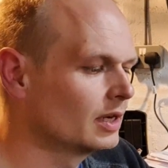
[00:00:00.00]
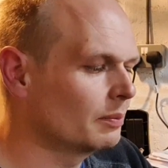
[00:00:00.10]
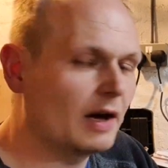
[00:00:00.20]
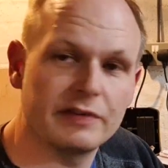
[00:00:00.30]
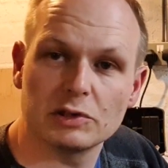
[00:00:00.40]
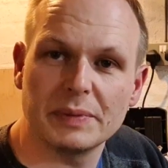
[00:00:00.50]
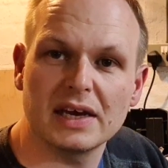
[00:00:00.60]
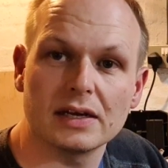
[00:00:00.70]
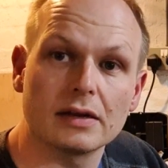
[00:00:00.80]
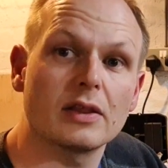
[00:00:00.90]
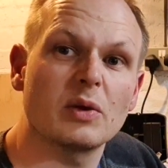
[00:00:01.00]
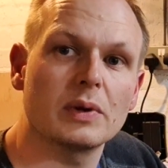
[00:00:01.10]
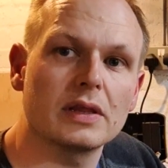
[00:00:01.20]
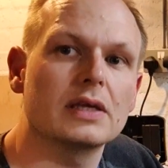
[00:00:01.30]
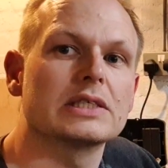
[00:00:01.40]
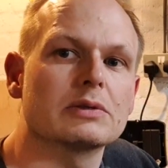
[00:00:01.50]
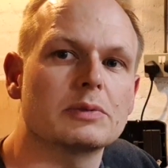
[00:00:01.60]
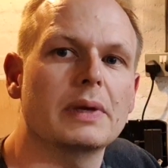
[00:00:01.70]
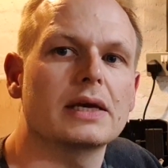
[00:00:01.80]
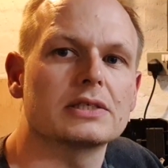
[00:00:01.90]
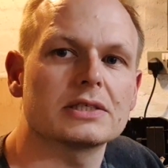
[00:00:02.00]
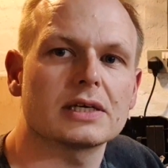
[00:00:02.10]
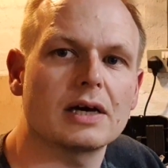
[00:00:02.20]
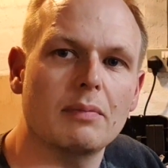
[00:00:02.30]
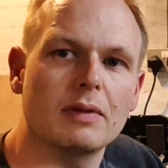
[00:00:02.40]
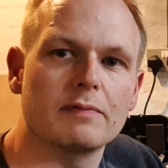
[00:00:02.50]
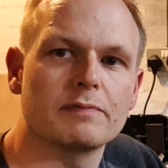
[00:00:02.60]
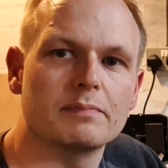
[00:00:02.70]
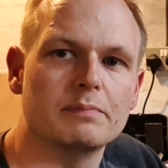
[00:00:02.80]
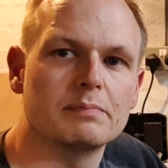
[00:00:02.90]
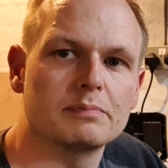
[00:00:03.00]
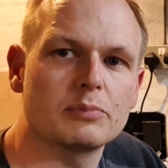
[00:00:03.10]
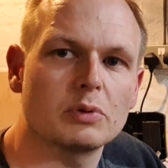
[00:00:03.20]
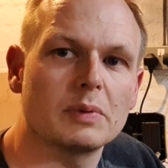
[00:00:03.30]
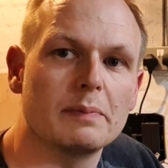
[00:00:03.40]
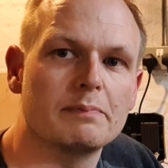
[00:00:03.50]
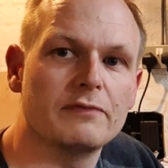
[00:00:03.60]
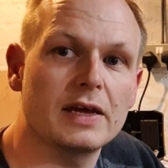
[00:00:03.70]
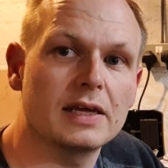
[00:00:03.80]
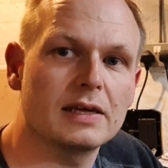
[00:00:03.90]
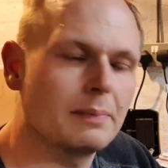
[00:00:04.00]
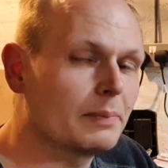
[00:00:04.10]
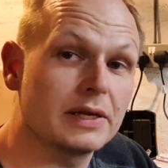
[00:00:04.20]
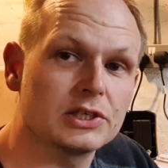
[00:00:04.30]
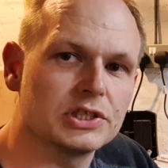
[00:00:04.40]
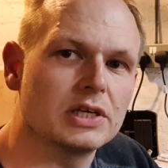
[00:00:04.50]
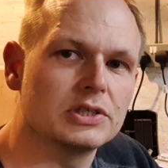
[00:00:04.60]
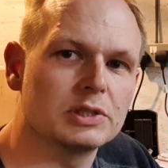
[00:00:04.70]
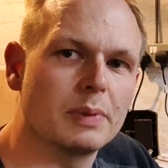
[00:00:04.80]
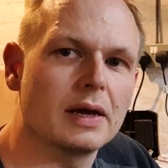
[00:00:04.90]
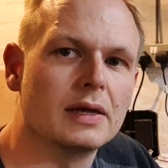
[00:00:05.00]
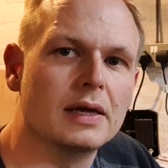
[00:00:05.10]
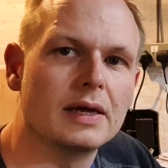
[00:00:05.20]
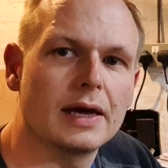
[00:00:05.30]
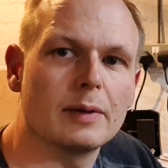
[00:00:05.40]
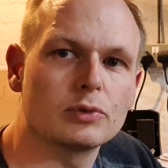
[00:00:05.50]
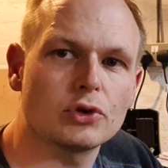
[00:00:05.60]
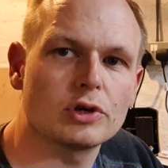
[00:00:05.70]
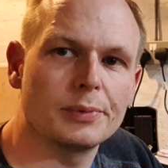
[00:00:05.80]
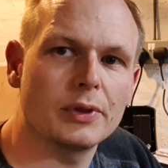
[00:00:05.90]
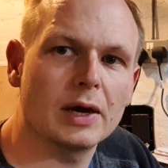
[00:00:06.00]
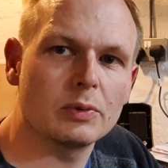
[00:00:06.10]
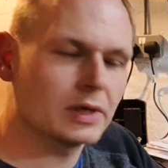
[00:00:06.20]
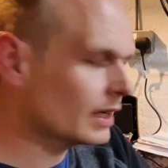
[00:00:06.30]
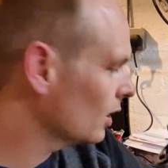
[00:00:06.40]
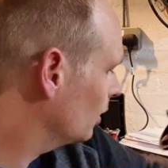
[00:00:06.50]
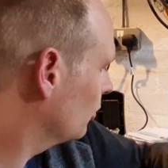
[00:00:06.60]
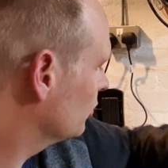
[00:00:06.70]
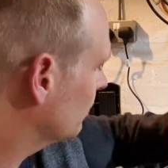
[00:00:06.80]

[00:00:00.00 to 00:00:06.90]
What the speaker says: But if I was making another one of these, I would make just a couple of probably very minor changes, but we'll talk about that when I get it up on the